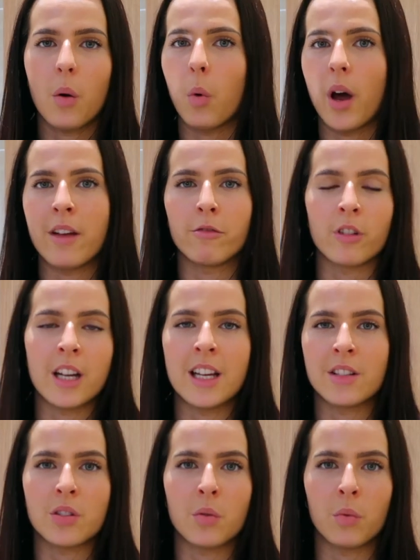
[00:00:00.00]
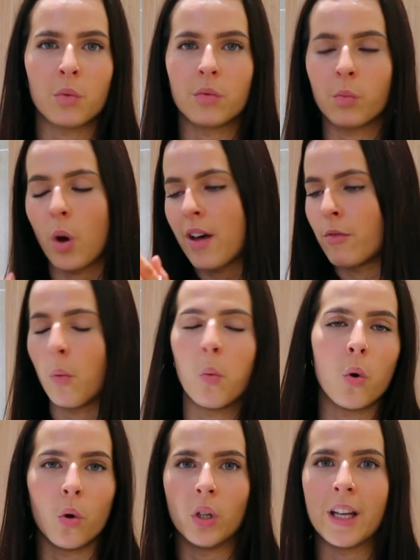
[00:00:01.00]
whatever it is, whatever
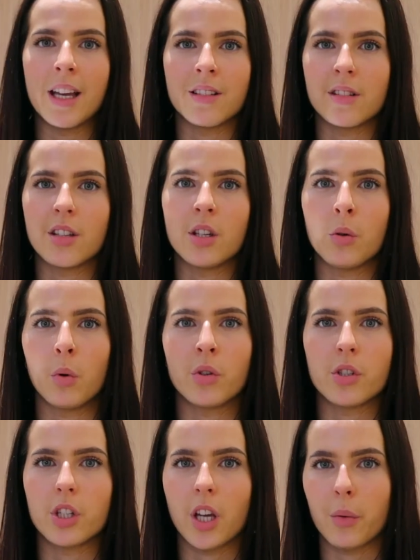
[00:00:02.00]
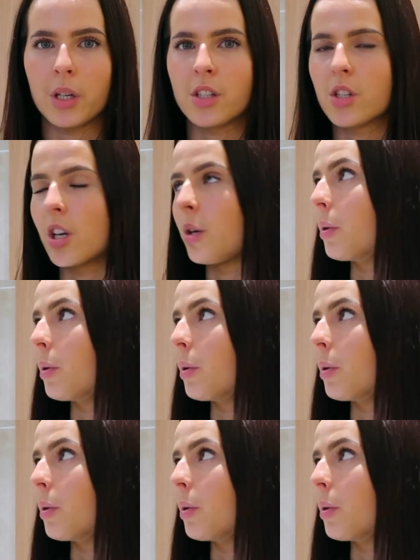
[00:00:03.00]
wall it is that you want to go into,